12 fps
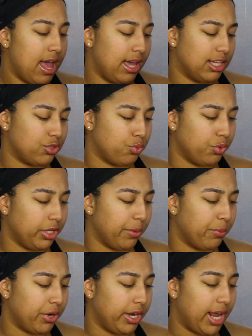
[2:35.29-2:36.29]
It's
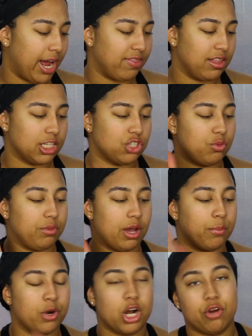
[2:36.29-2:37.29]
really pretty. I think this will be
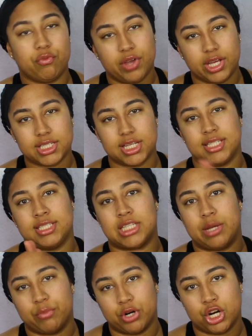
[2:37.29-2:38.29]
a perfect
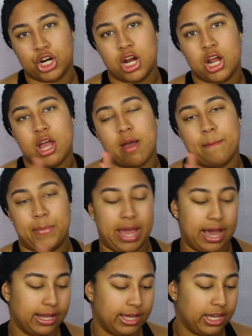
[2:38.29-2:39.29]
summer
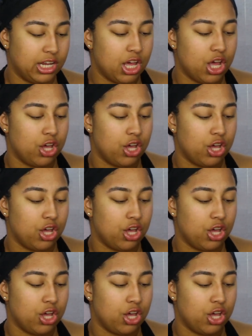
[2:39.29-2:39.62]
palette.